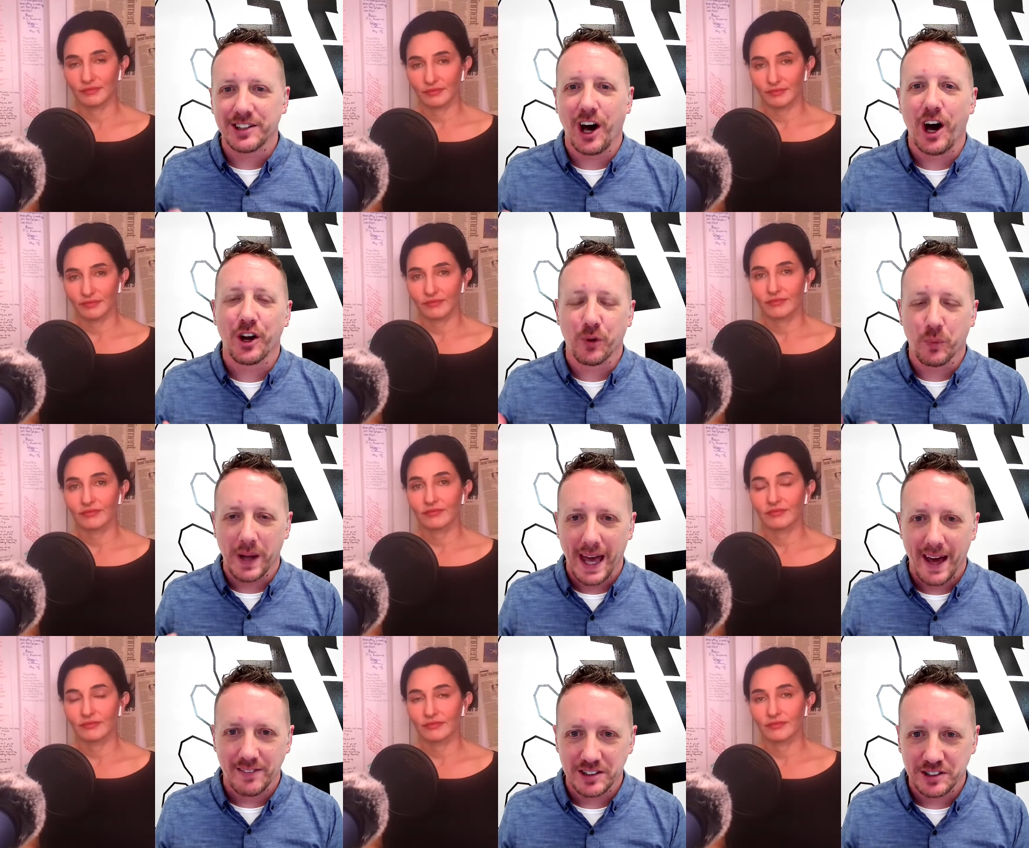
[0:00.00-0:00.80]
Speaker 1: honor we
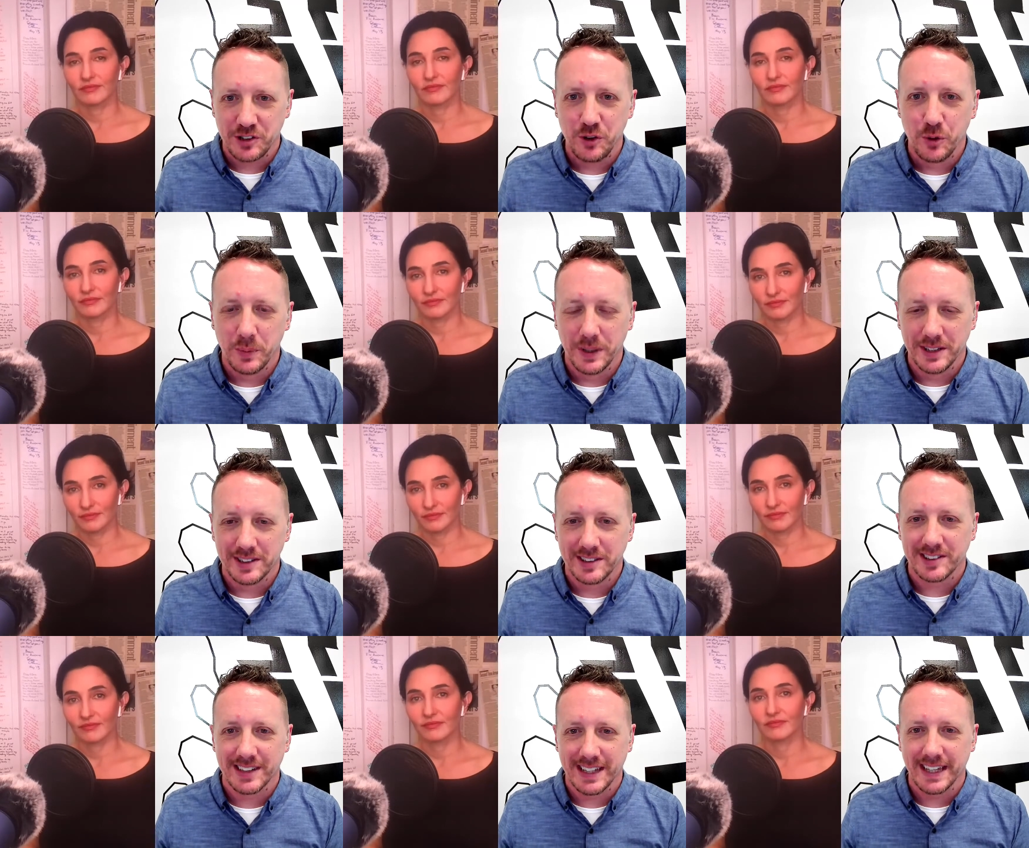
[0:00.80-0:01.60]
have as humans
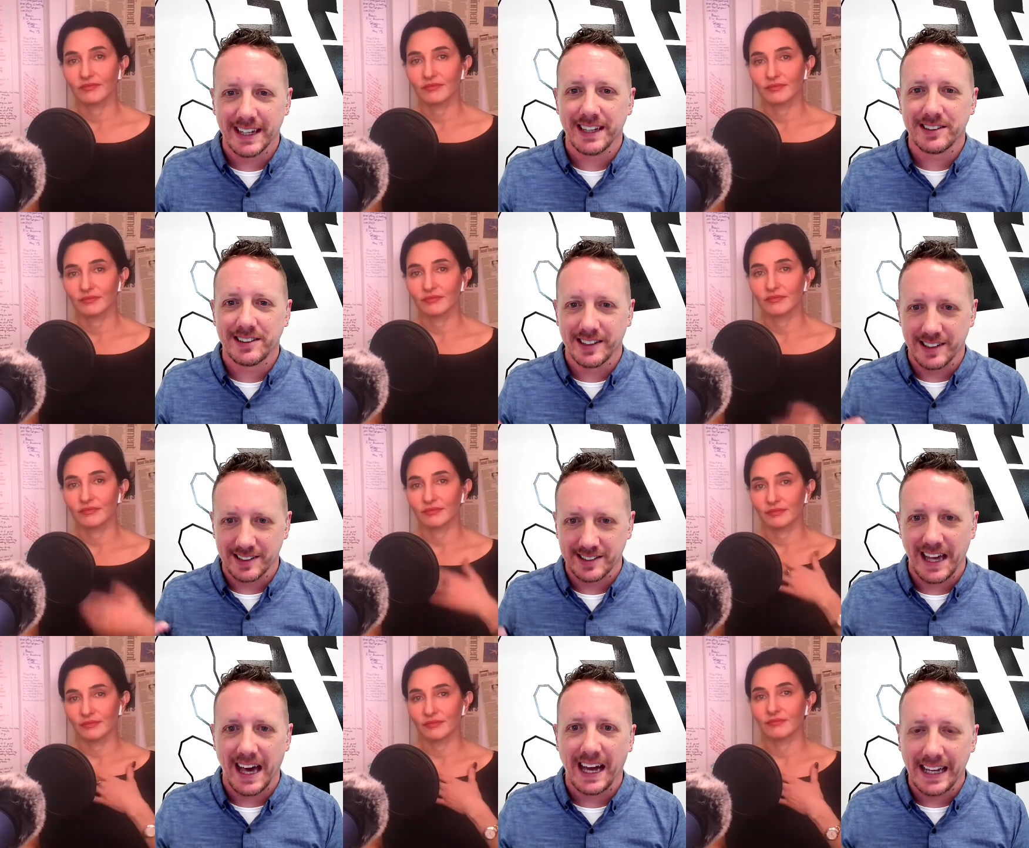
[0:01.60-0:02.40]
is getting to
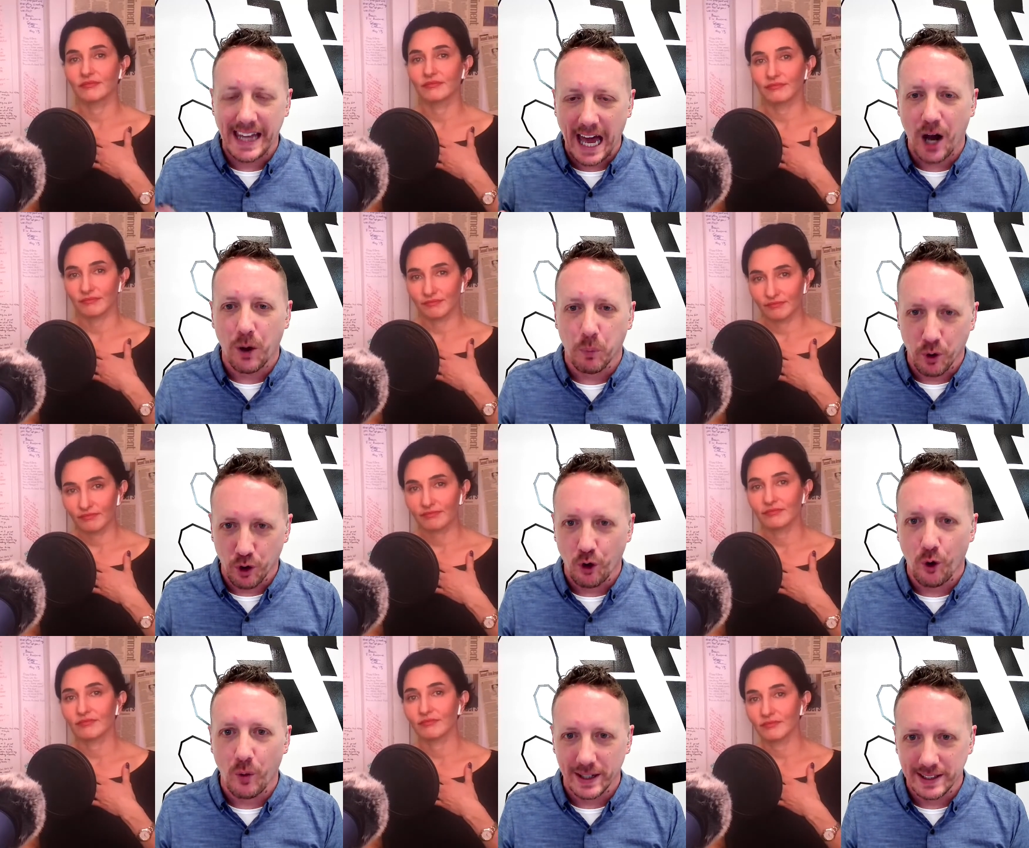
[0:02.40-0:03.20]
decide how we're
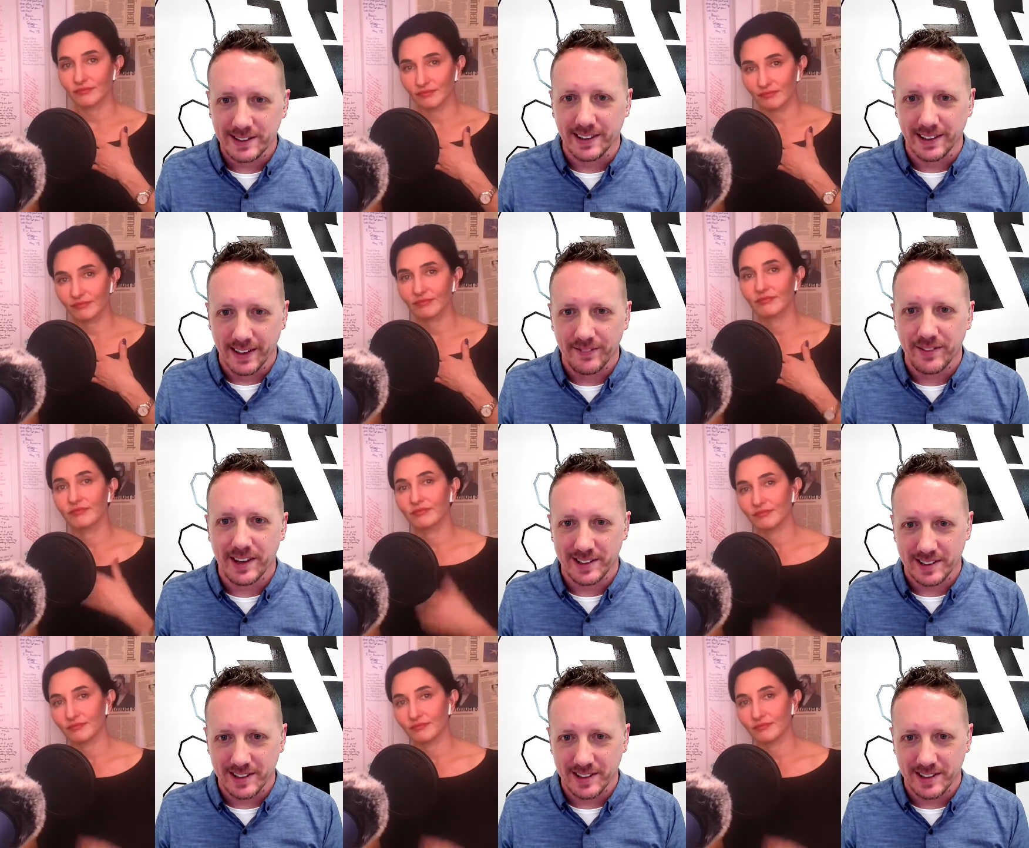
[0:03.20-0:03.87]
going to live this